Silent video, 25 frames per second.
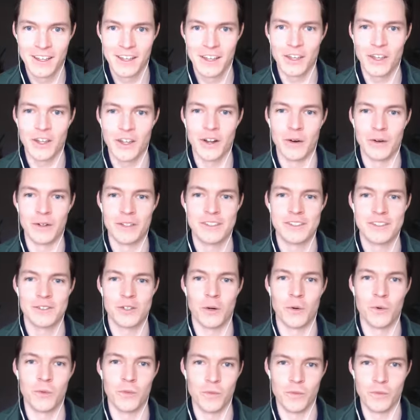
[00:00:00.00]
you know it's
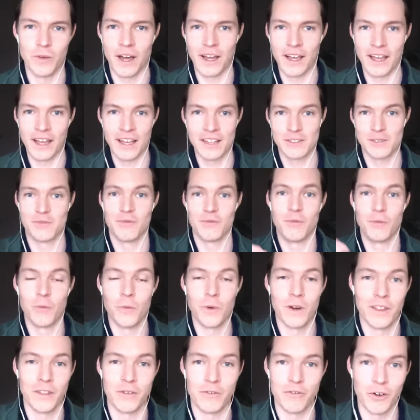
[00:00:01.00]
so i guess
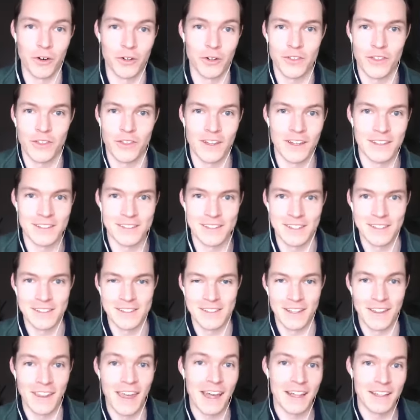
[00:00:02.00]
one of the first things is
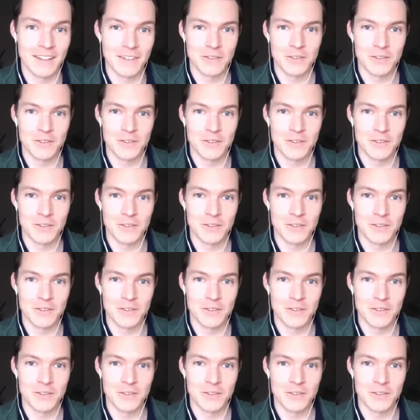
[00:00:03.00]
in that